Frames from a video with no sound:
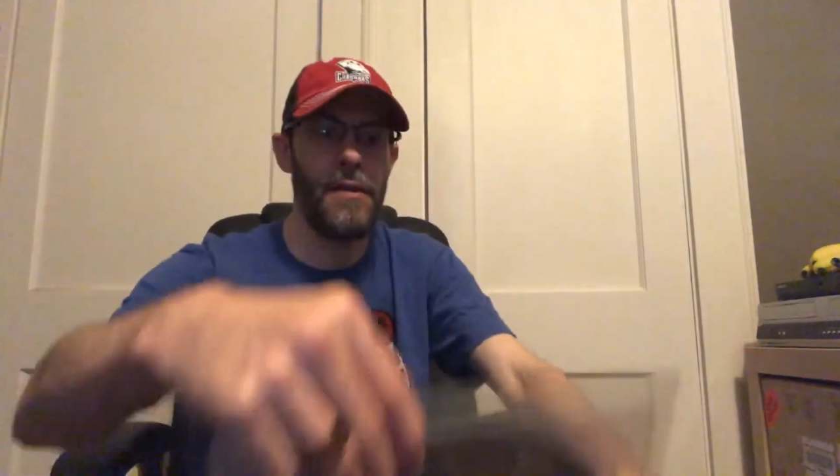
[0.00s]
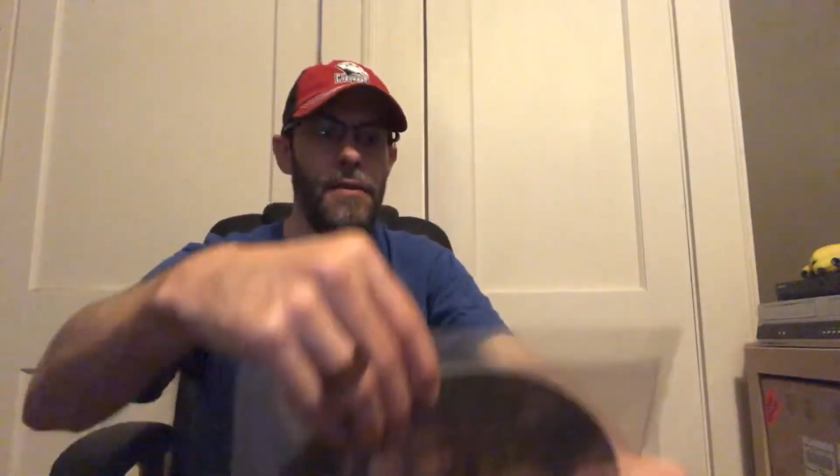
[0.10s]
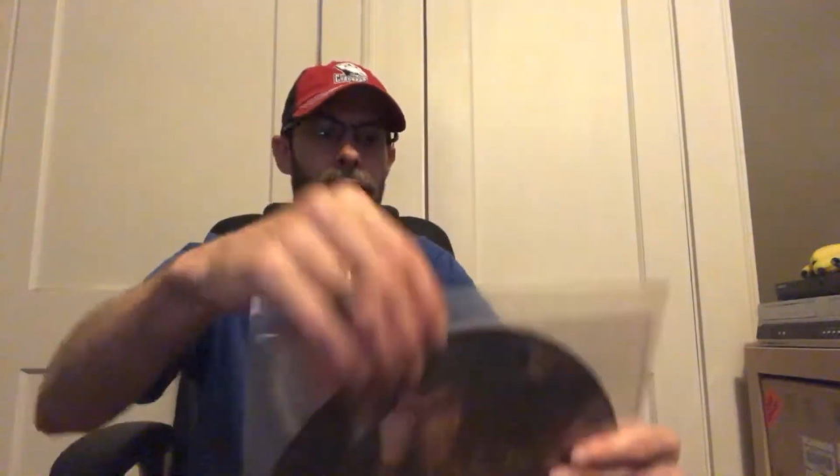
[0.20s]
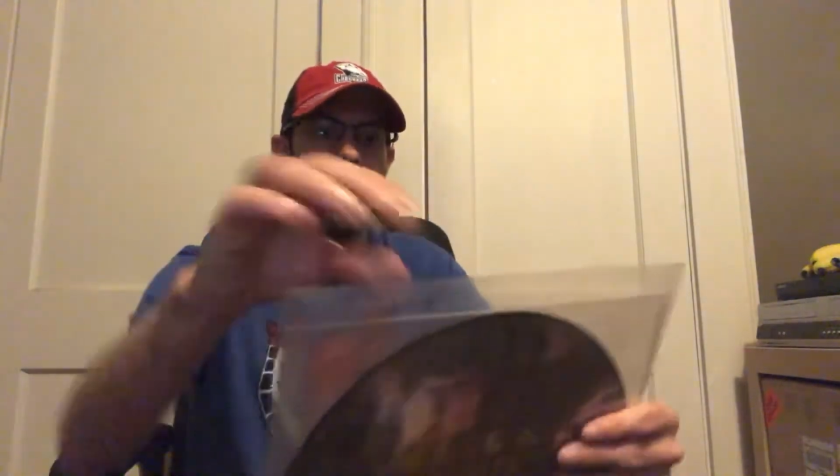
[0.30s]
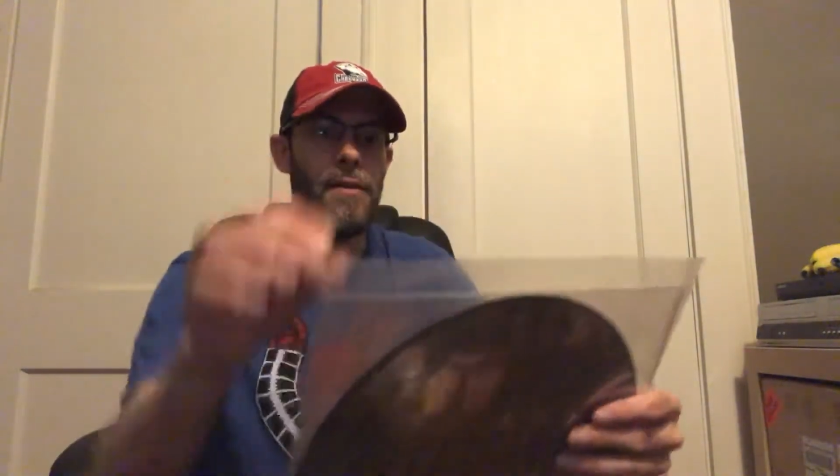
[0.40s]

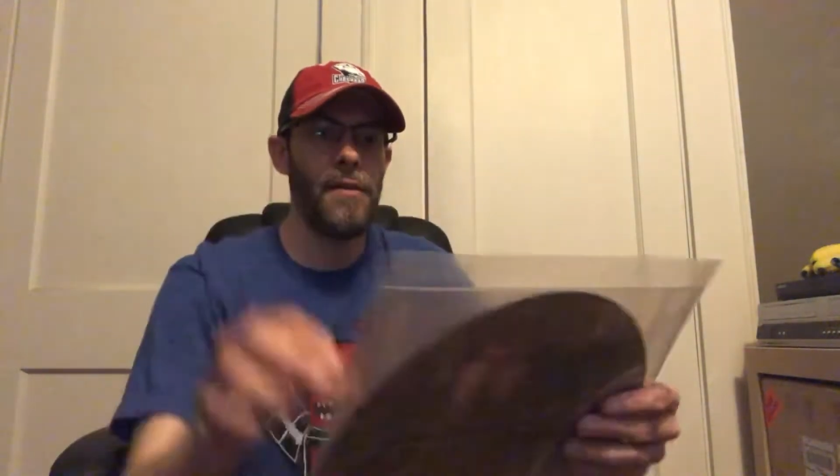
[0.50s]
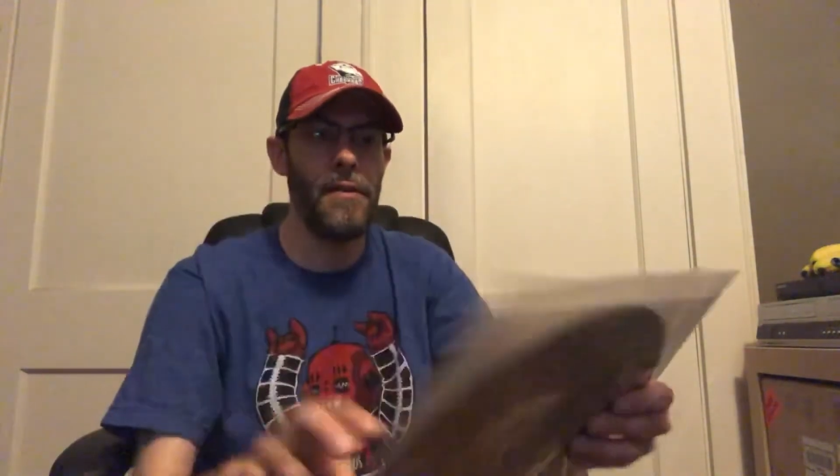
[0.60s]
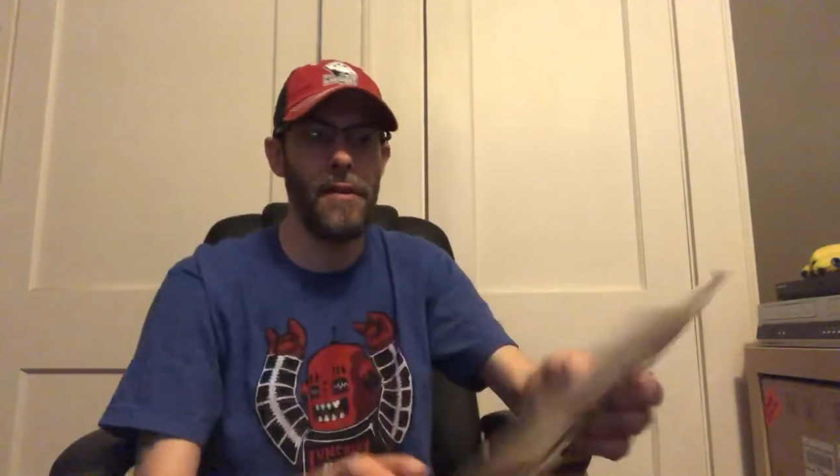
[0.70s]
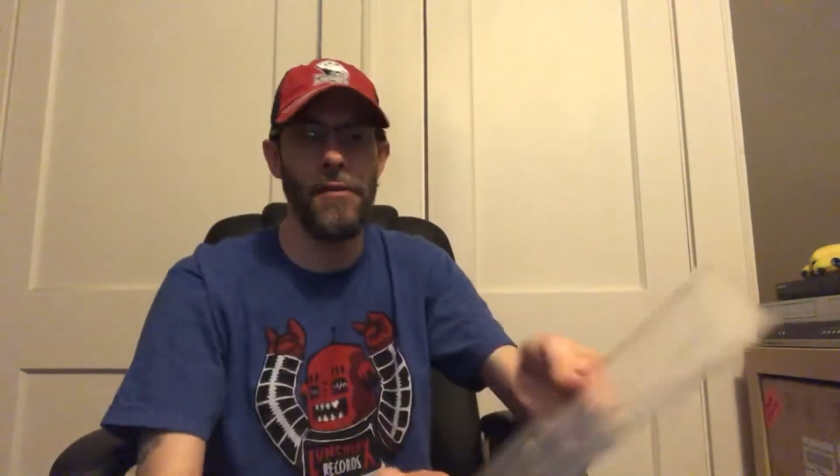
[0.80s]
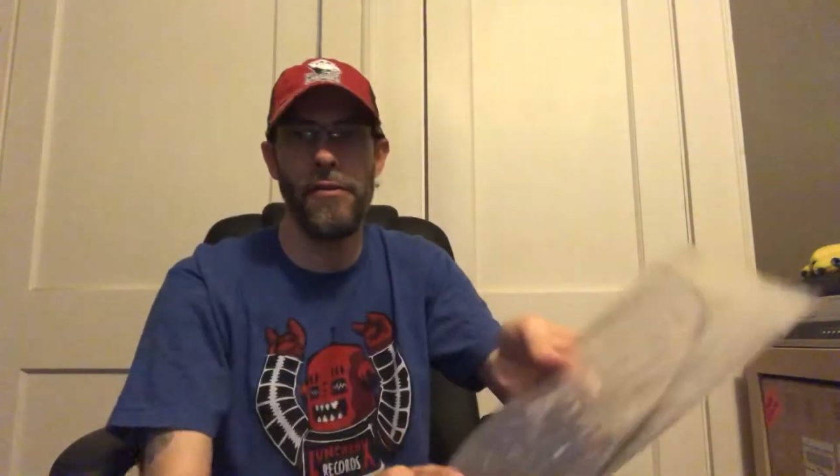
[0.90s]
is,
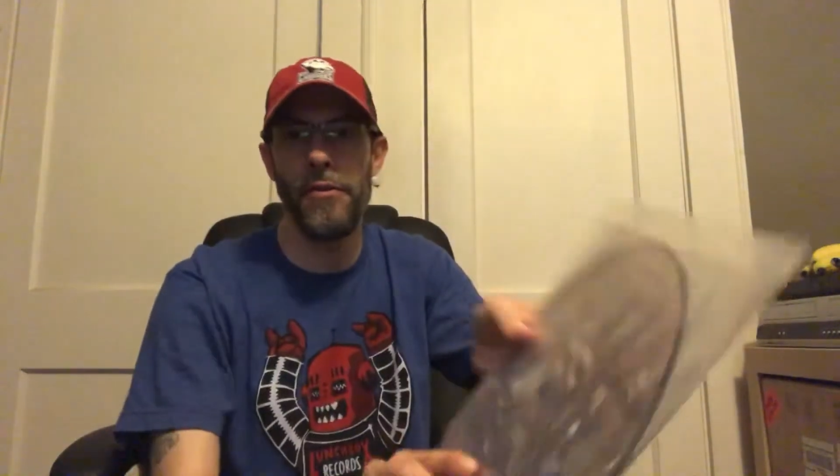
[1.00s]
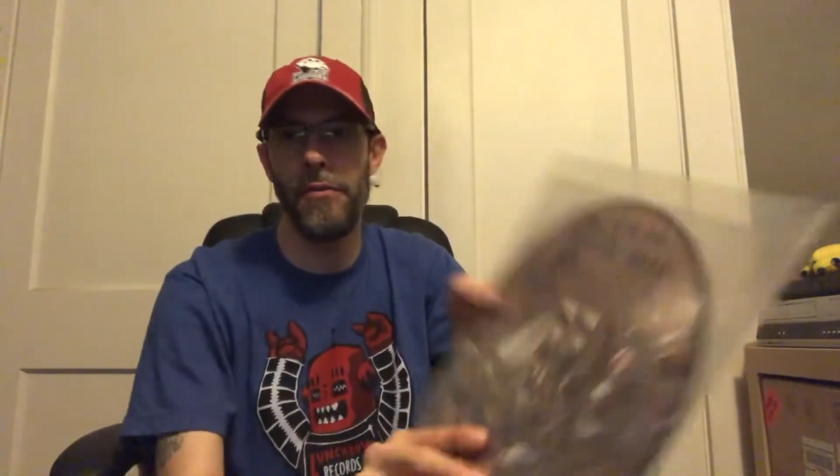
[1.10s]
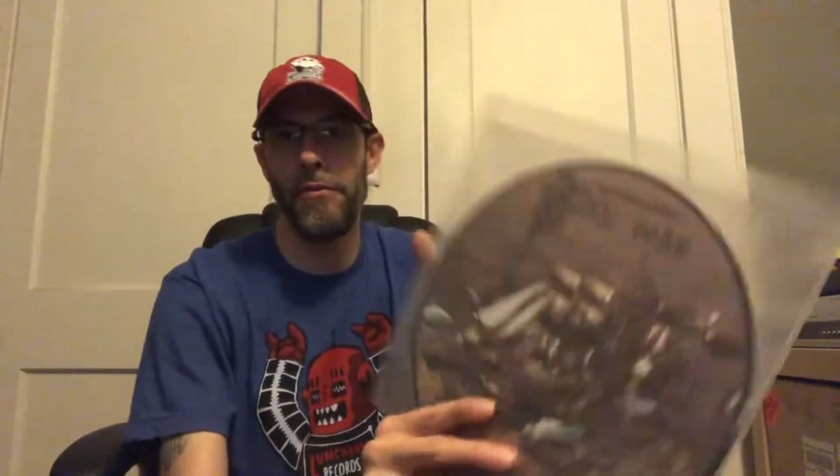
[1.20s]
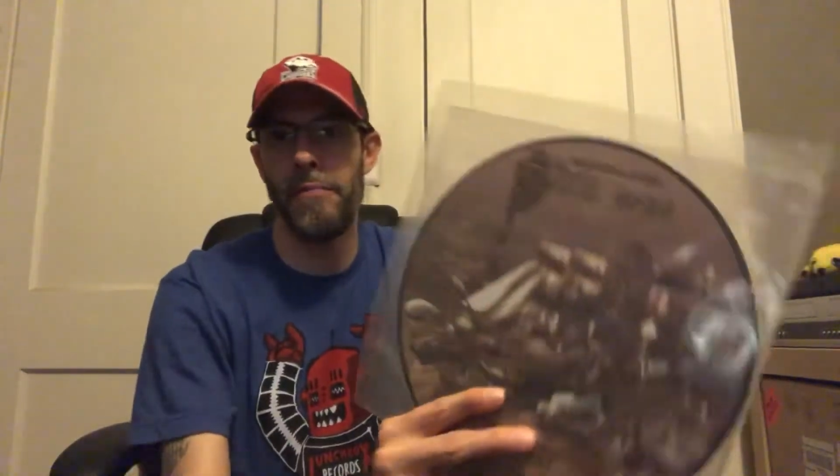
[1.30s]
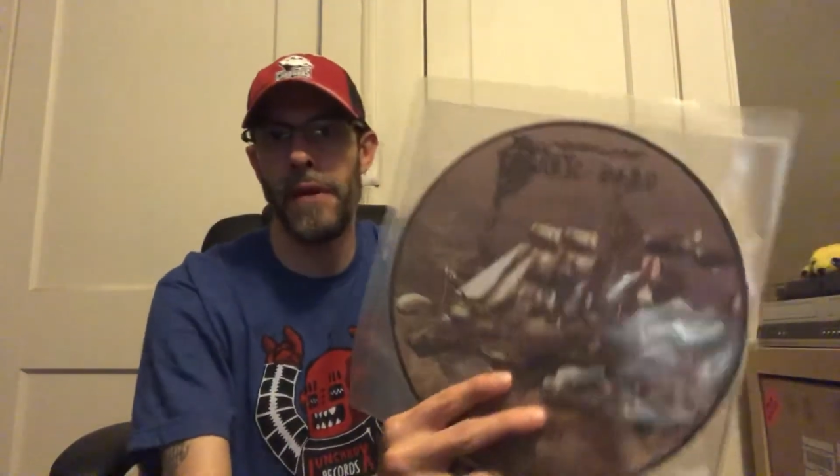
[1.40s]
and you'll know
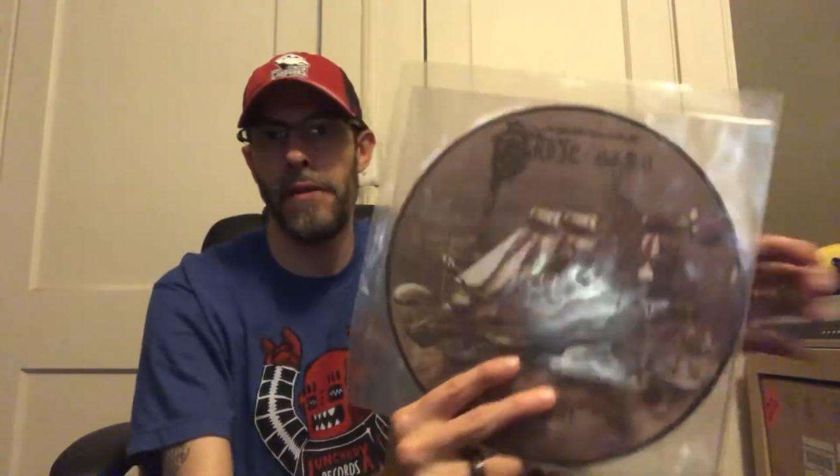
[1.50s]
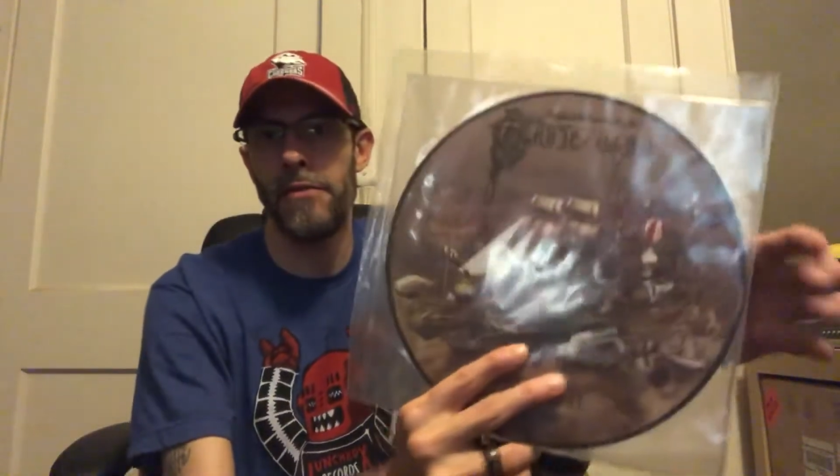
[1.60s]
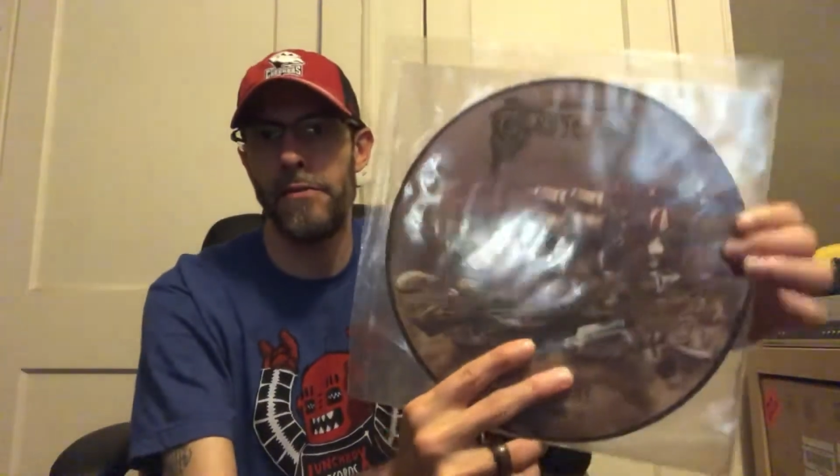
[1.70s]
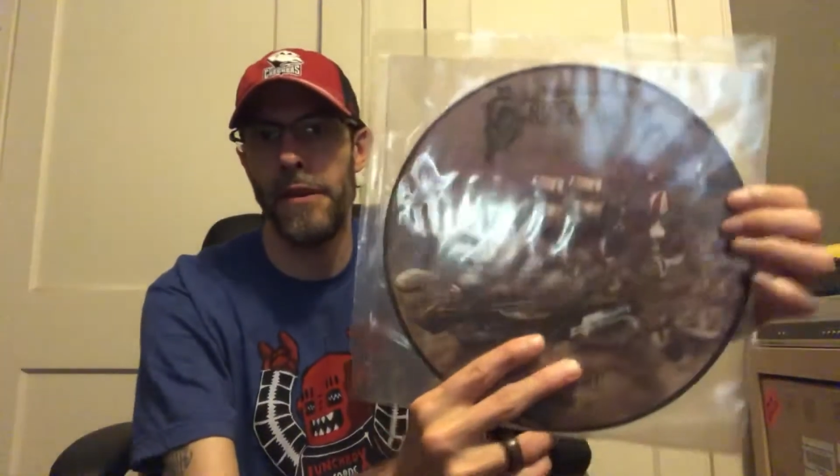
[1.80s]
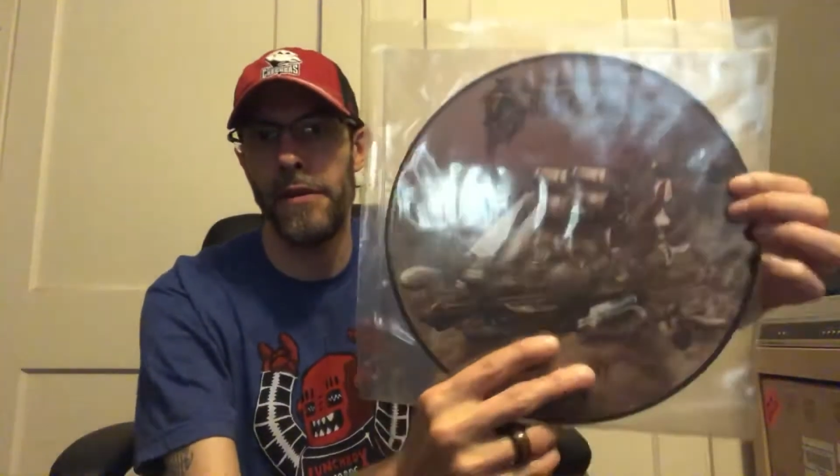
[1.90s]
us by the
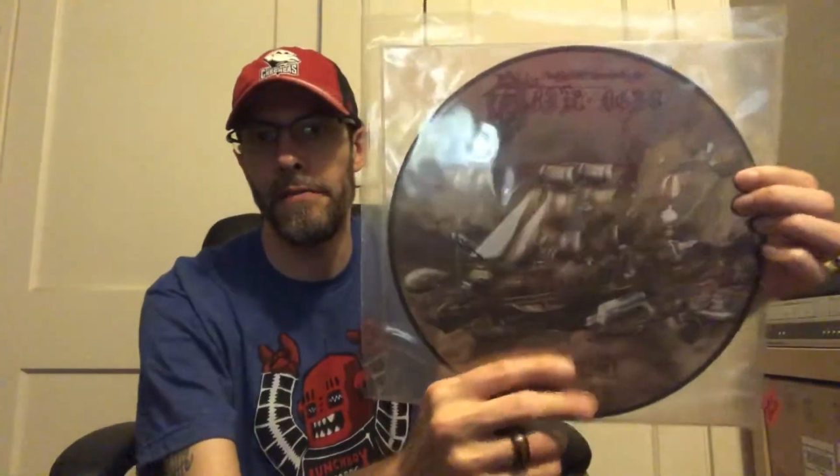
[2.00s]
Trail